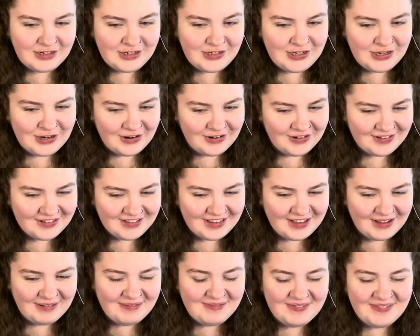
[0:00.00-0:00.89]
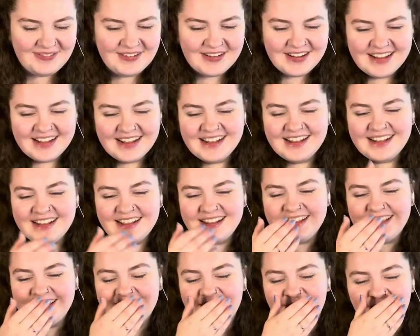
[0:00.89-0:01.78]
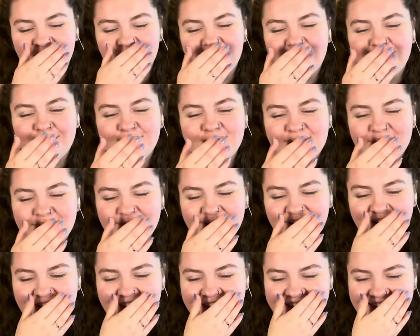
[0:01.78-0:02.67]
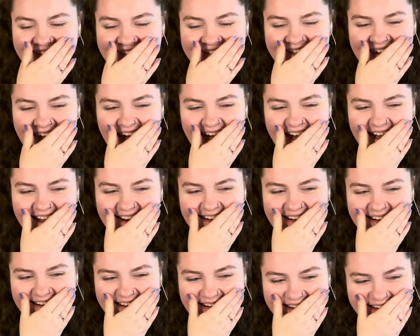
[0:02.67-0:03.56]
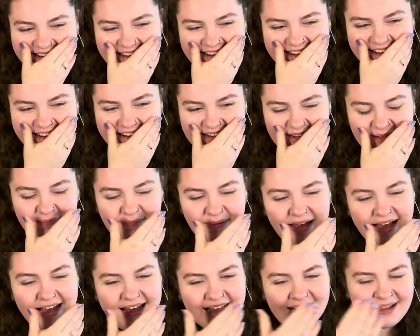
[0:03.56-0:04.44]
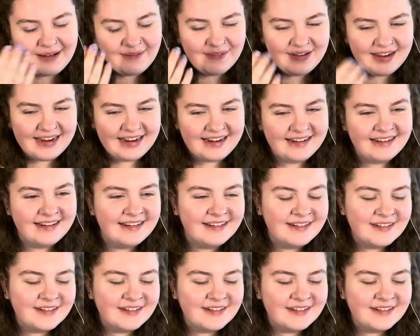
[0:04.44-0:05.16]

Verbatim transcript: chucked the, the rugby ball at his head? At his back, I mean.